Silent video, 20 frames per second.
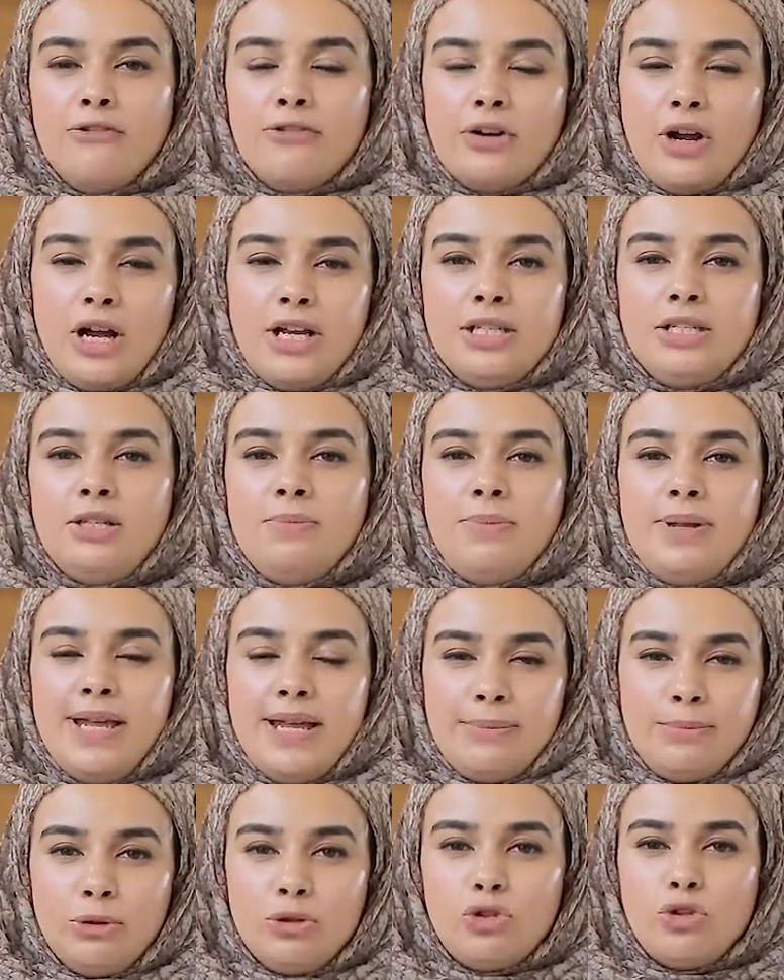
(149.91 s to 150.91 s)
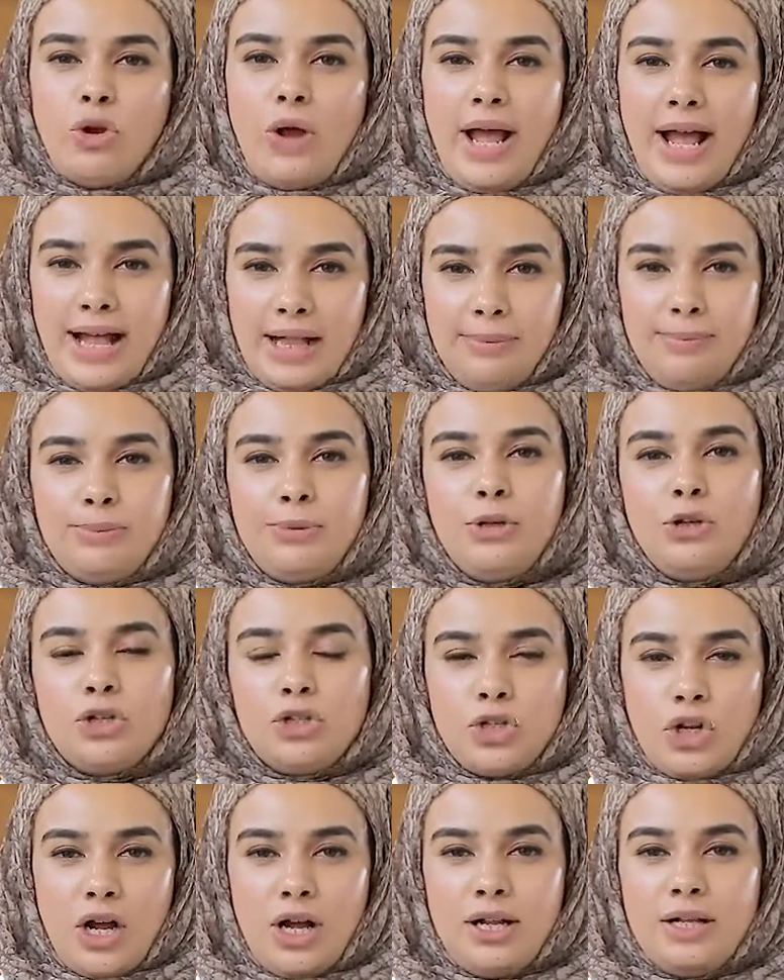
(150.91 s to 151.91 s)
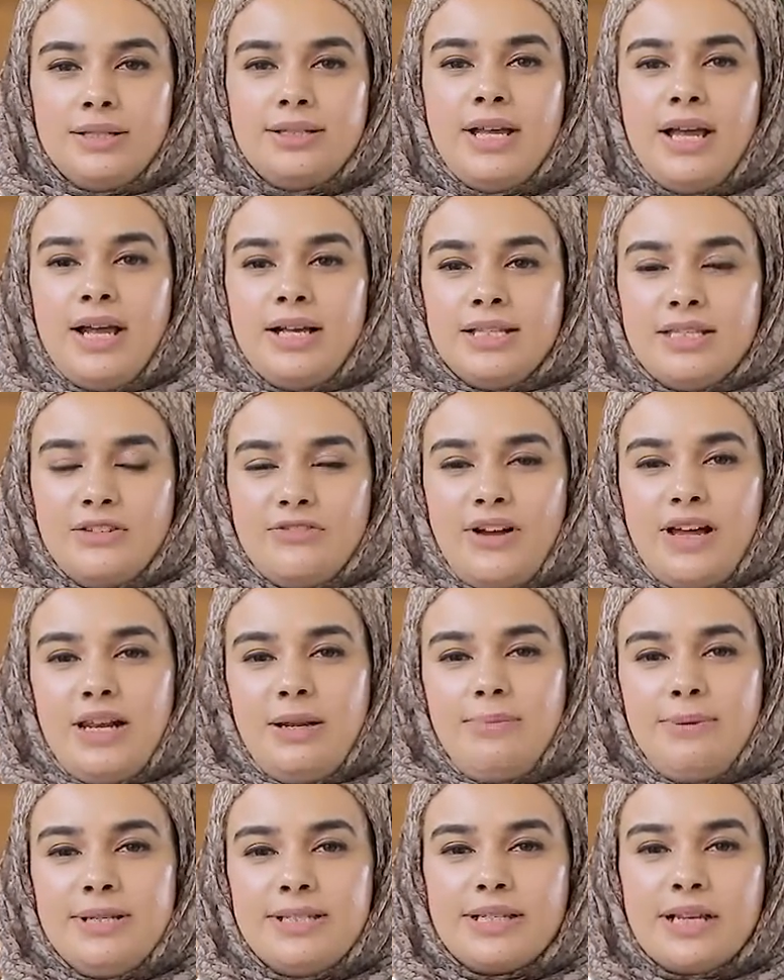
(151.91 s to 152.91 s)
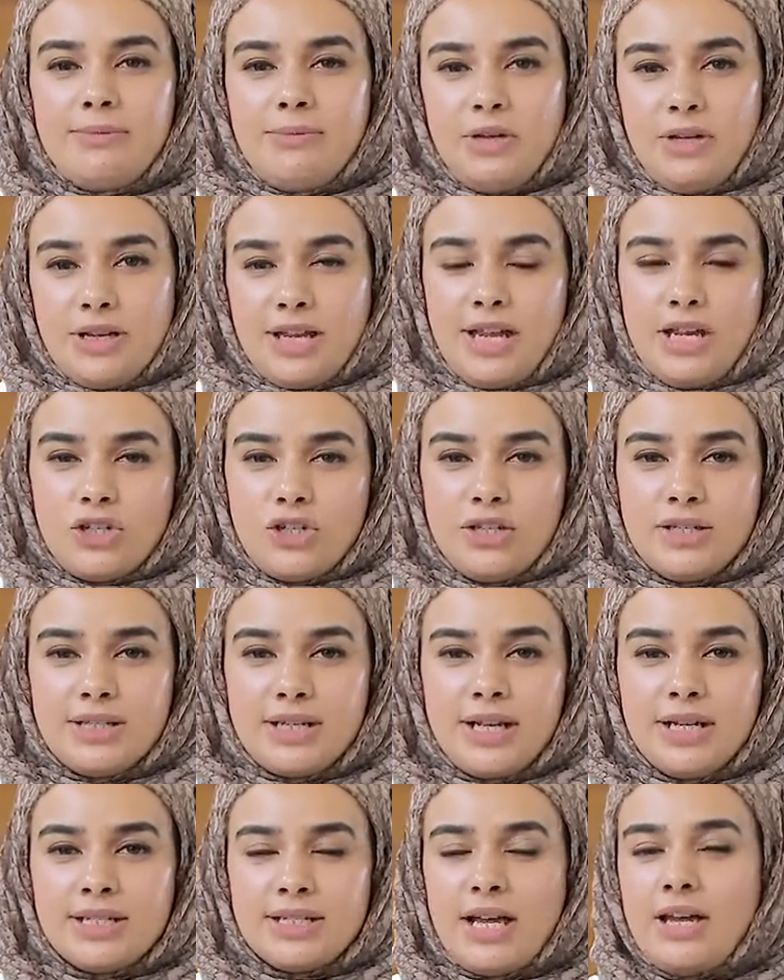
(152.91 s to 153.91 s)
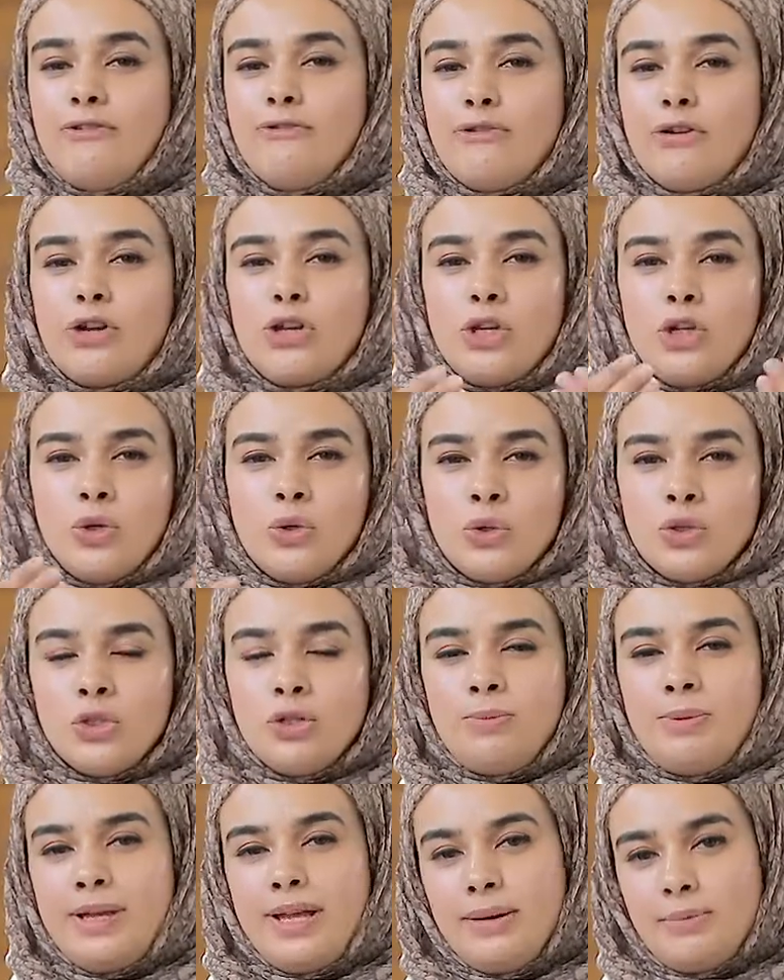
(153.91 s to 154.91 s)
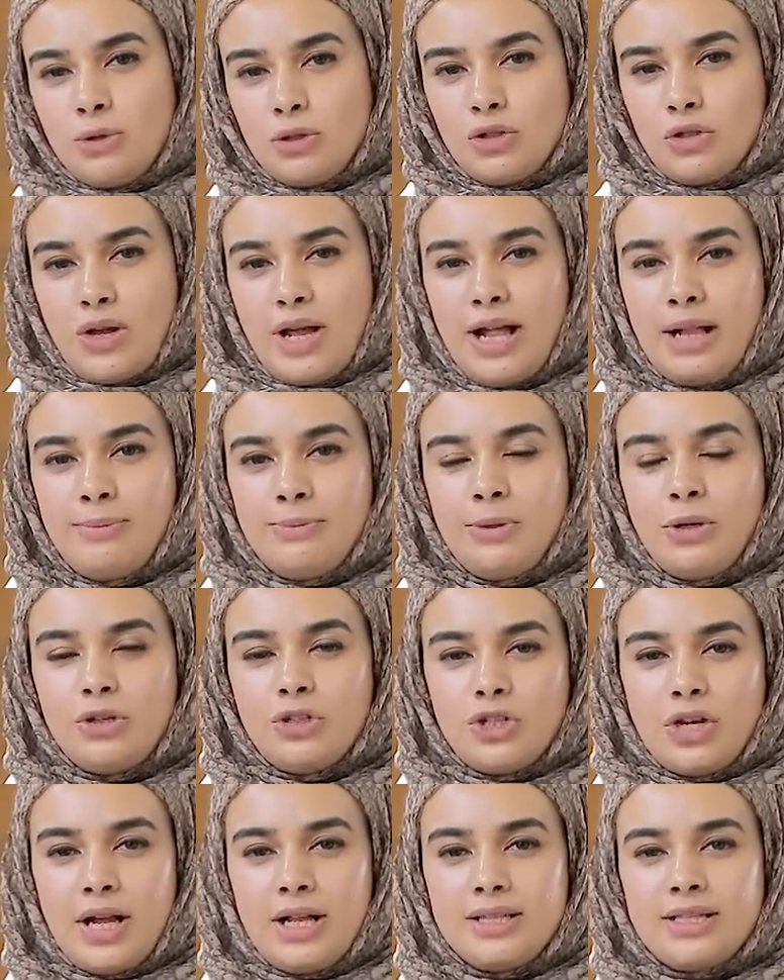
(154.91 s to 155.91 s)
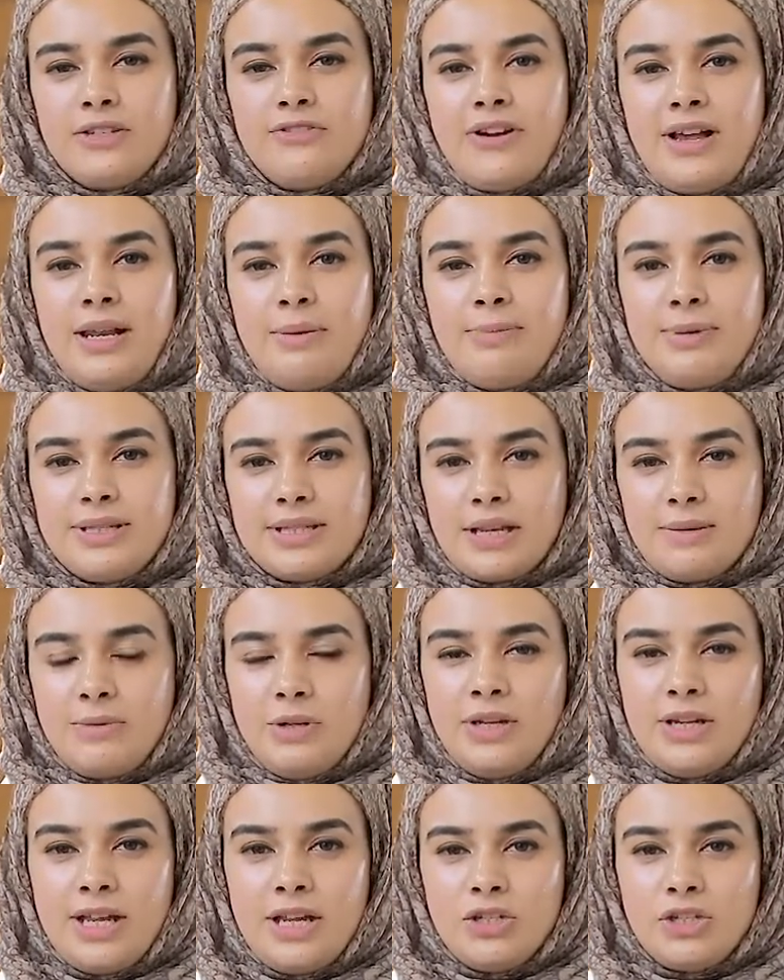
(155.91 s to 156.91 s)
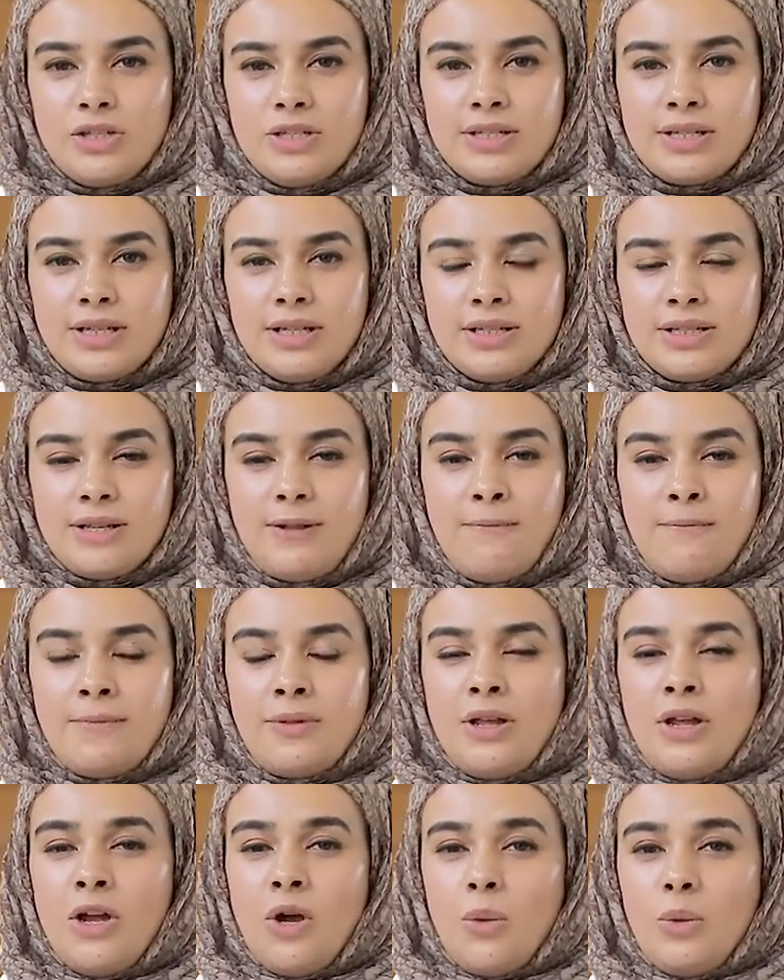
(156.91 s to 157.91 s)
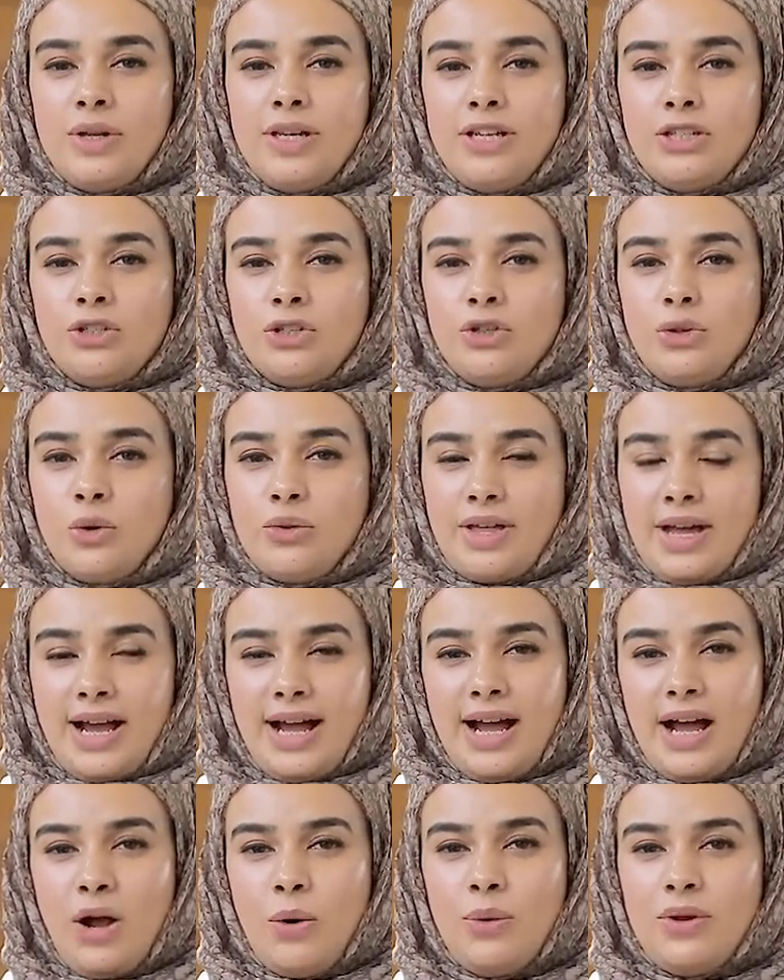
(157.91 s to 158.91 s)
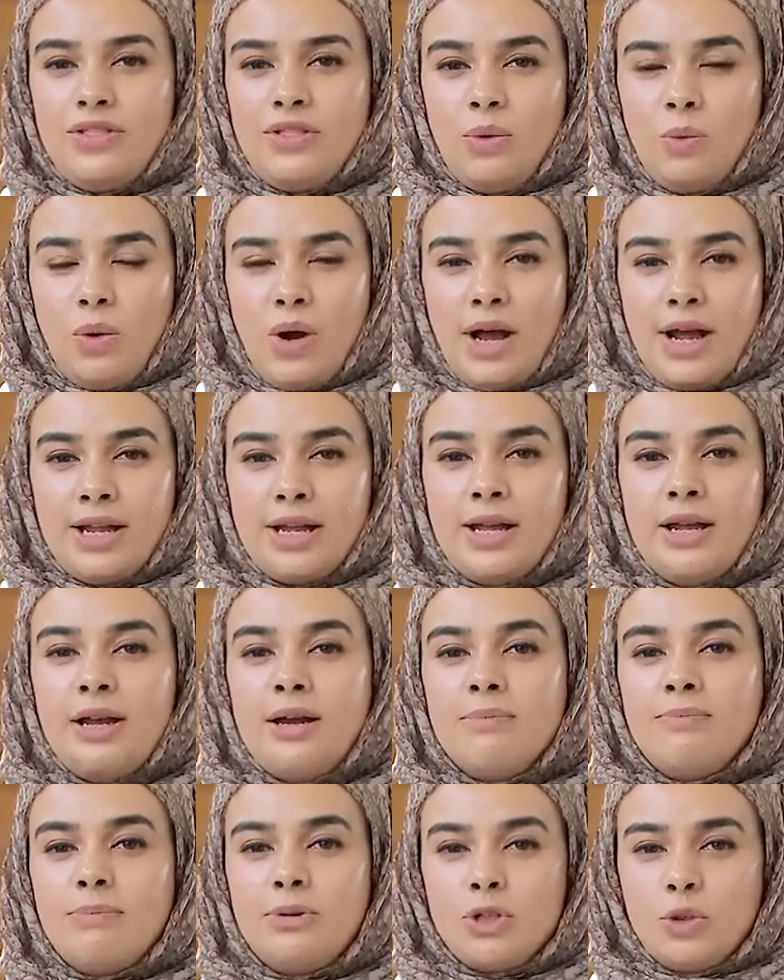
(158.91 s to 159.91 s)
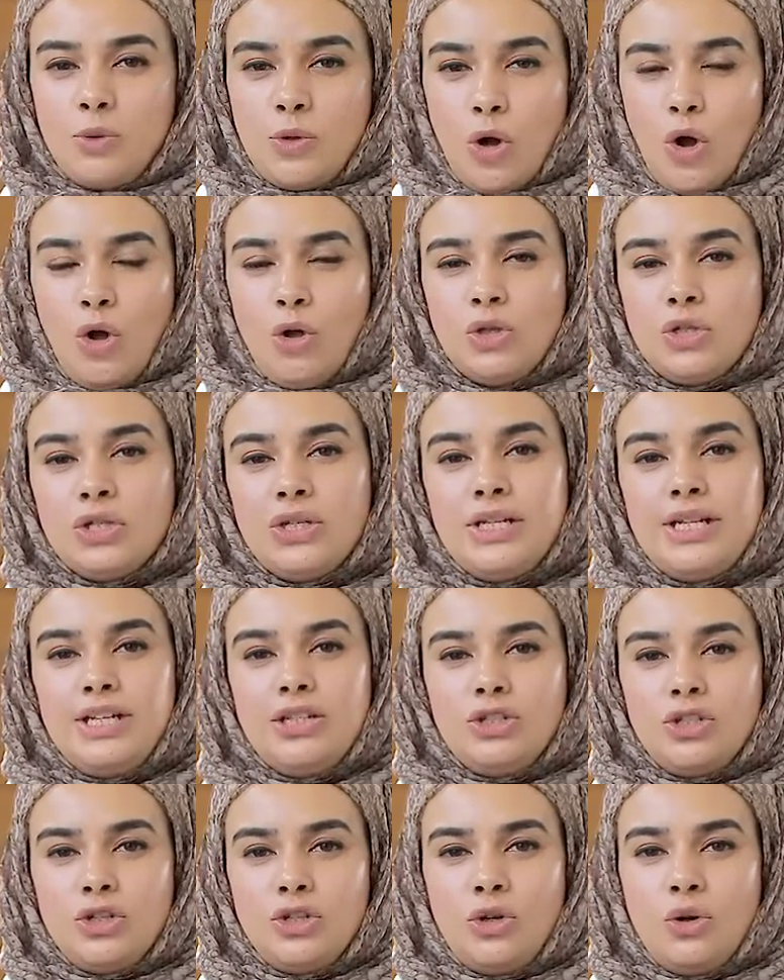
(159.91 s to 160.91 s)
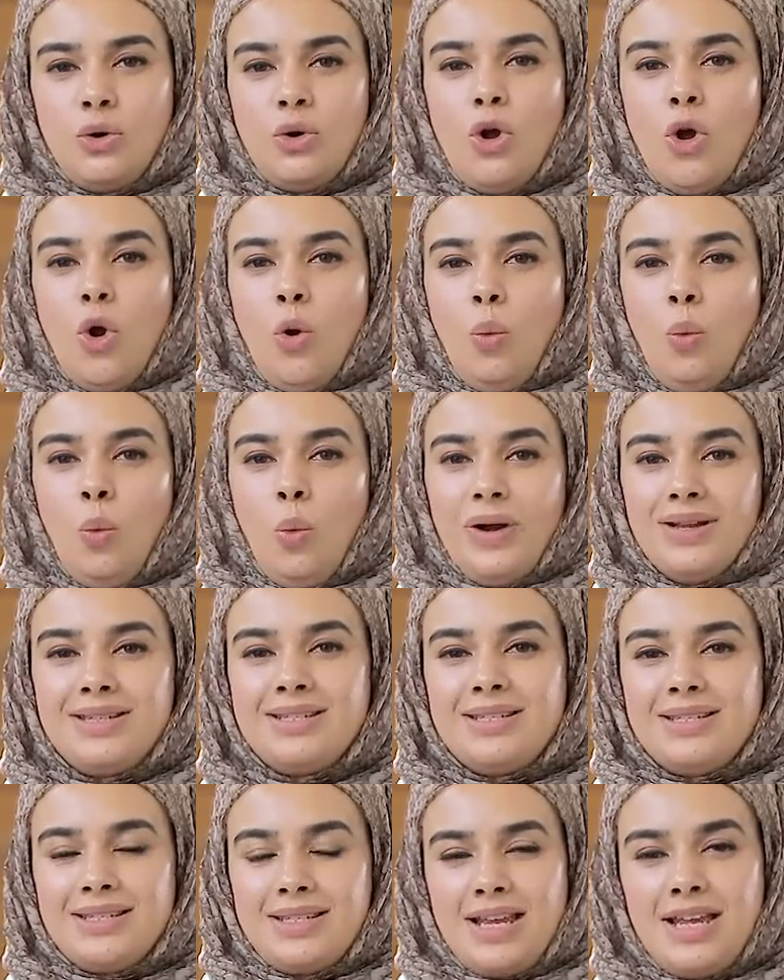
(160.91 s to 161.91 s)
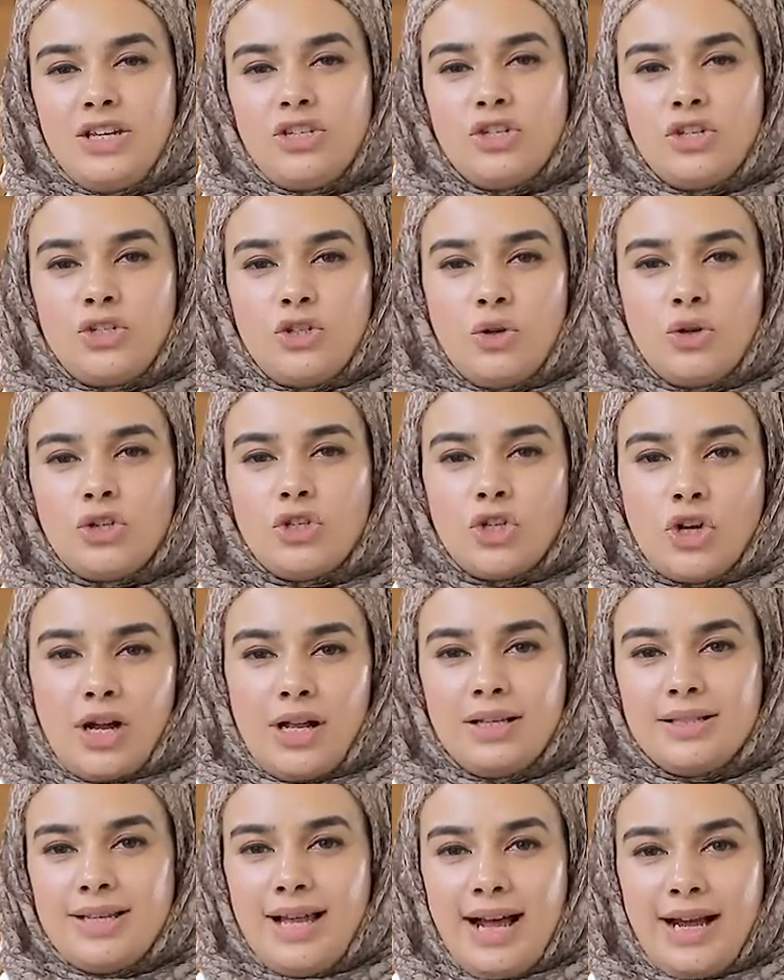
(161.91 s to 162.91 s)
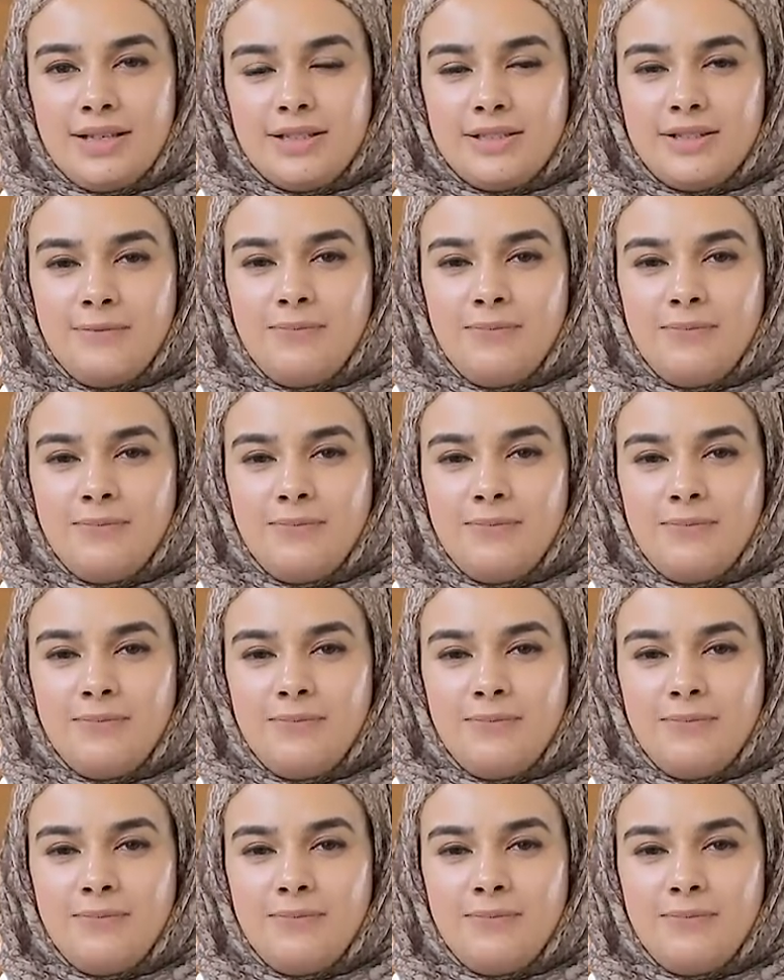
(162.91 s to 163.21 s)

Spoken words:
For us to be able to help your child develop his communication skills, and for you to be able to help your child develop his communication skills, we need to know the how and the why, but we also need to know what stage is your child at.